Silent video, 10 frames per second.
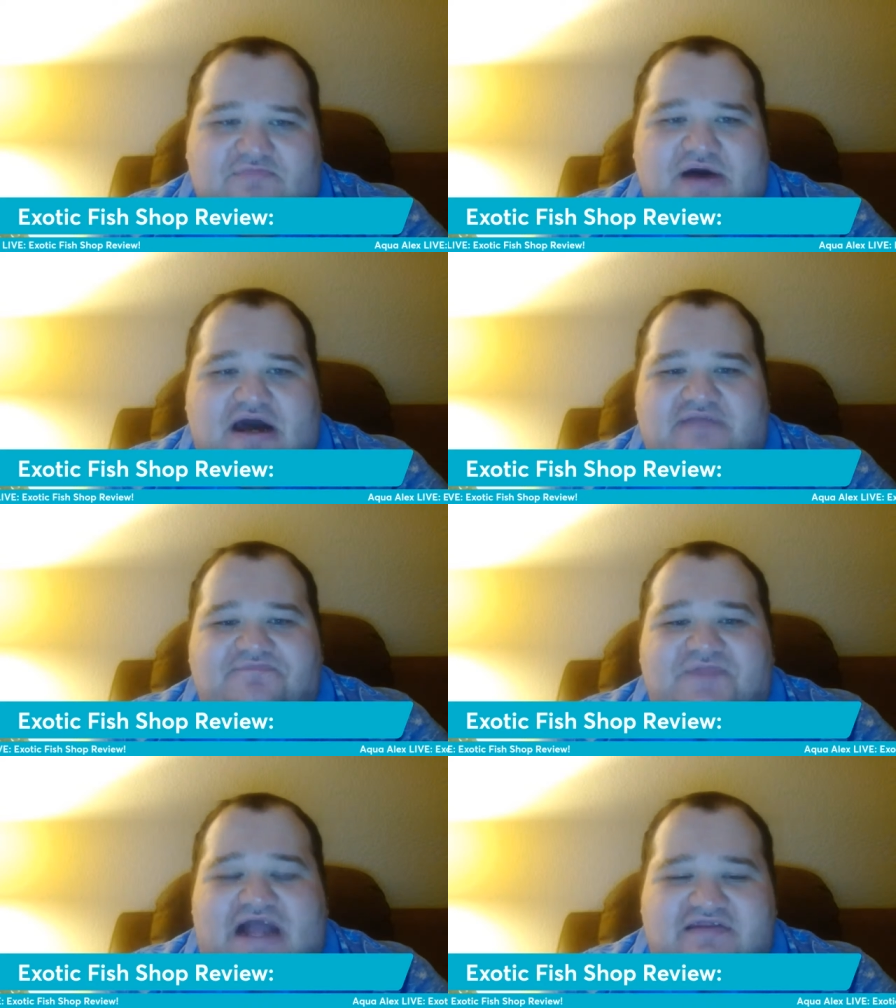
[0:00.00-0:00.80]

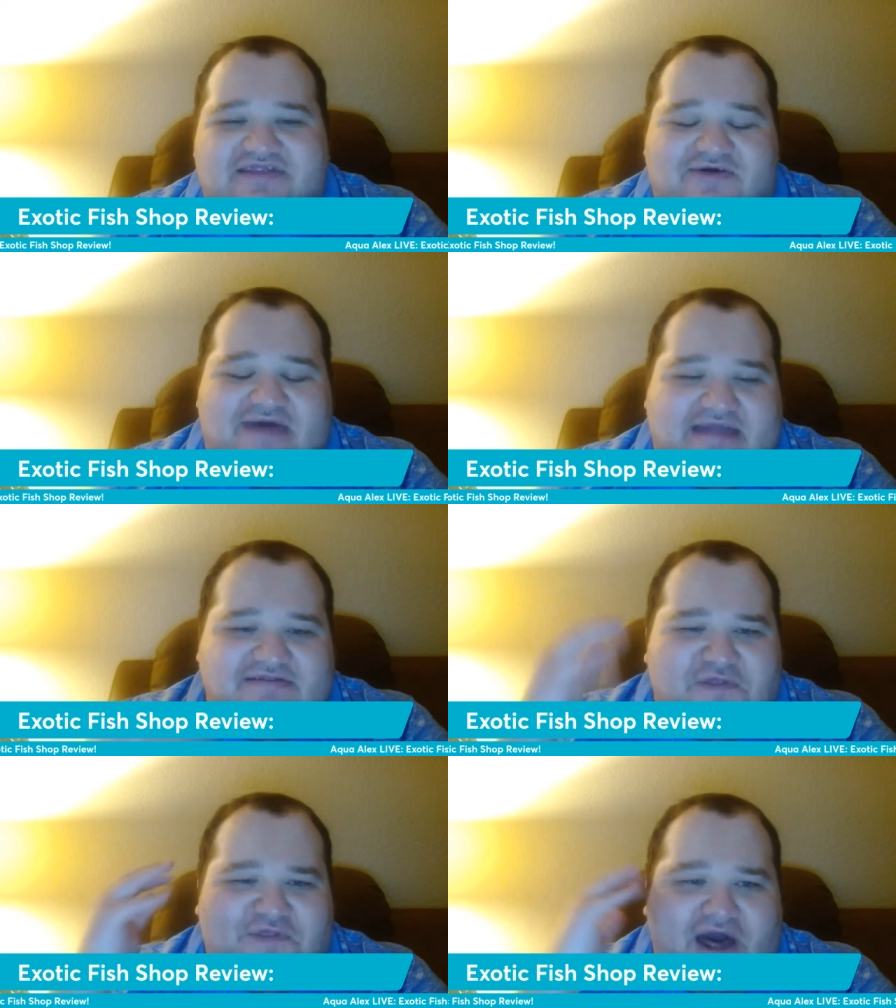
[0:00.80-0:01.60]
but I still
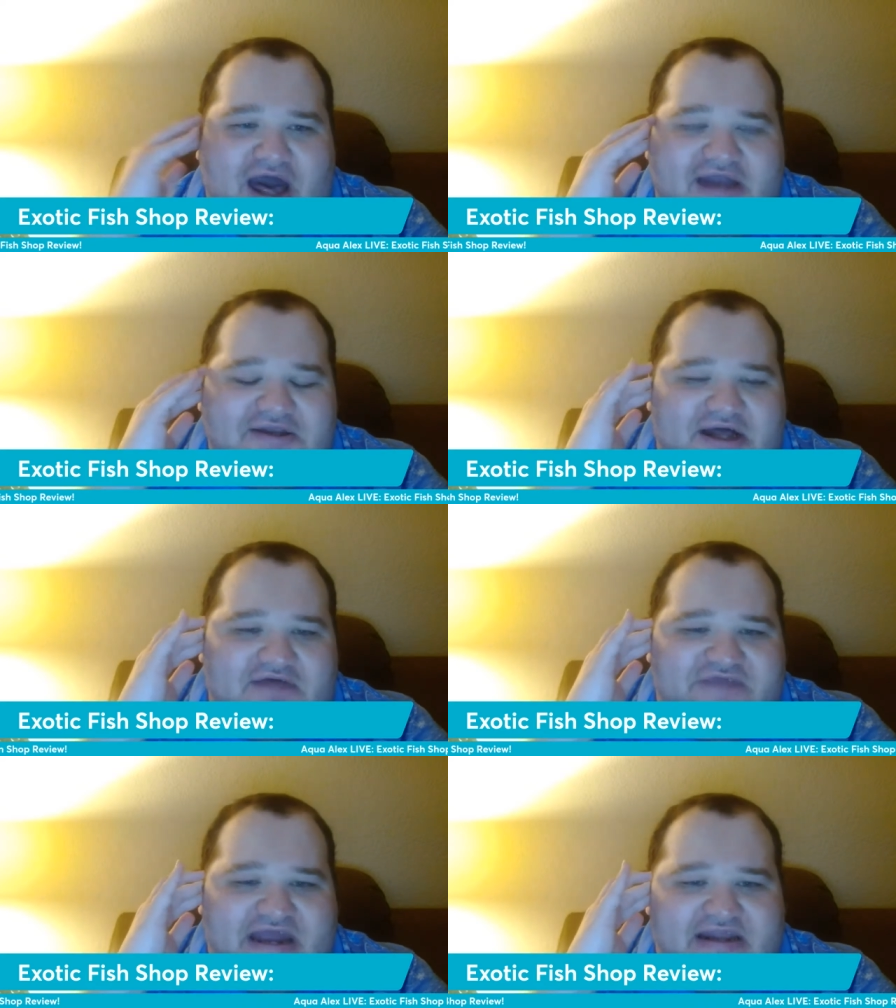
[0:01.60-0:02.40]
had the thought
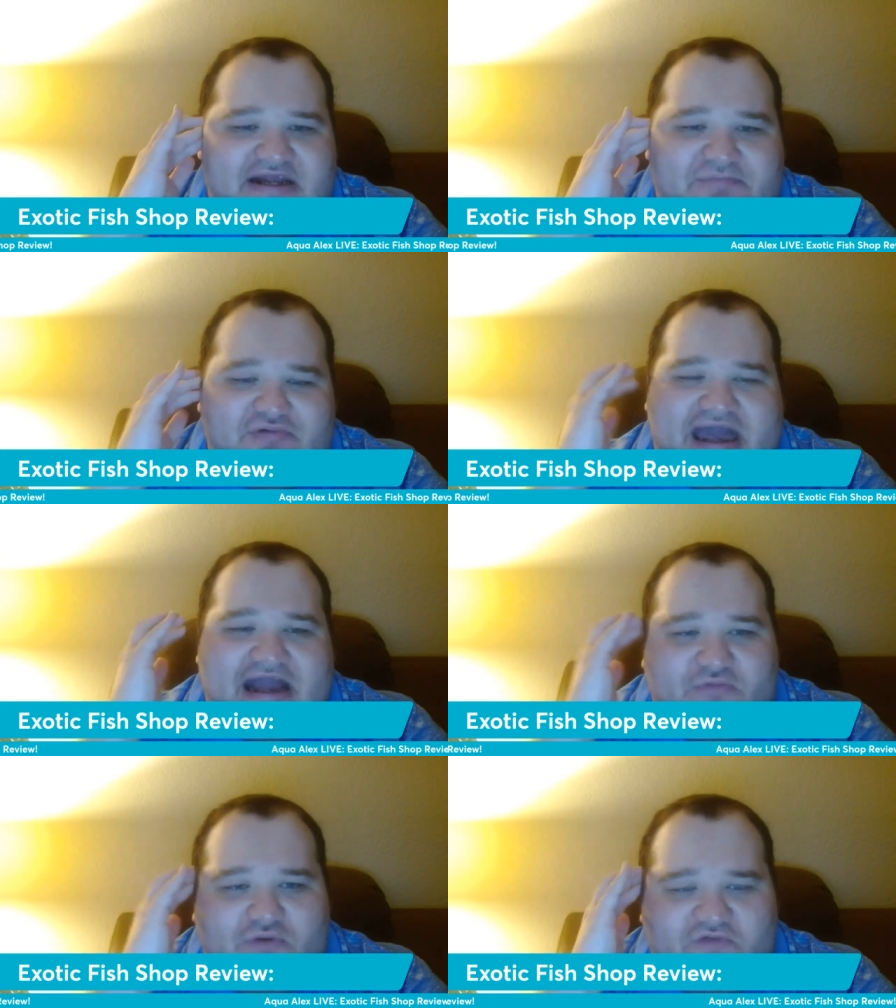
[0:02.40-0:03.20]
of getting a
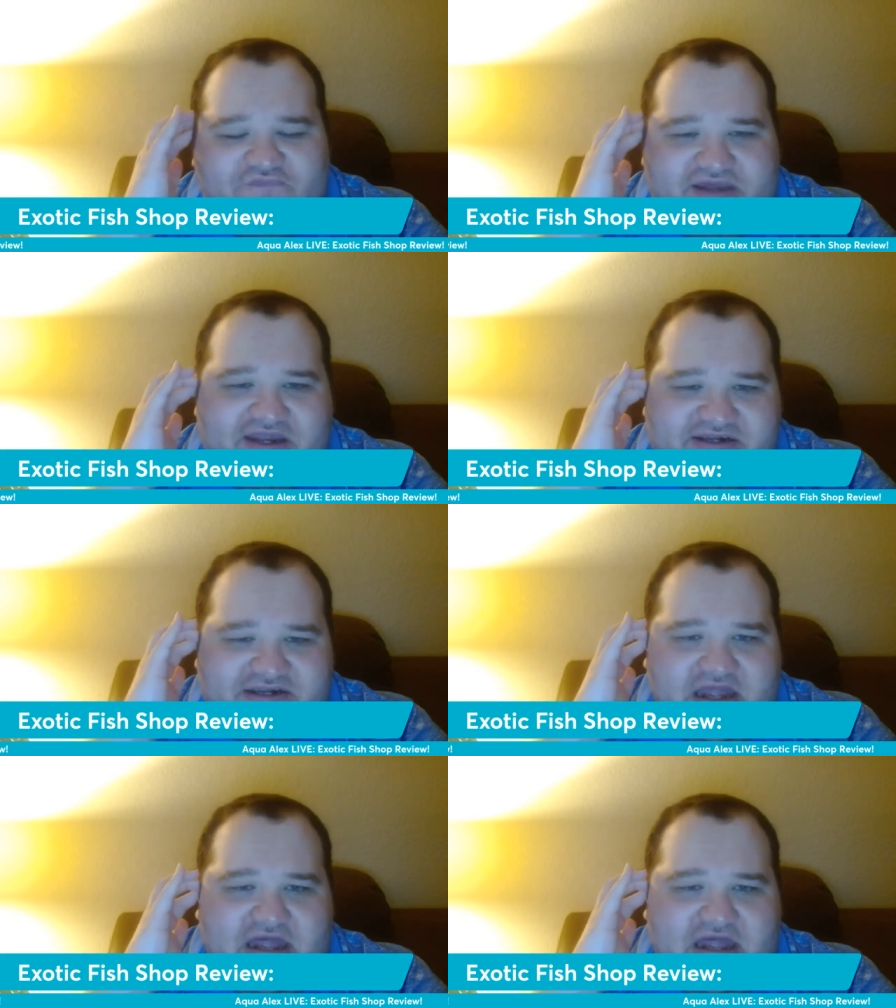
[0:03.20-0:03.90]
black wolffish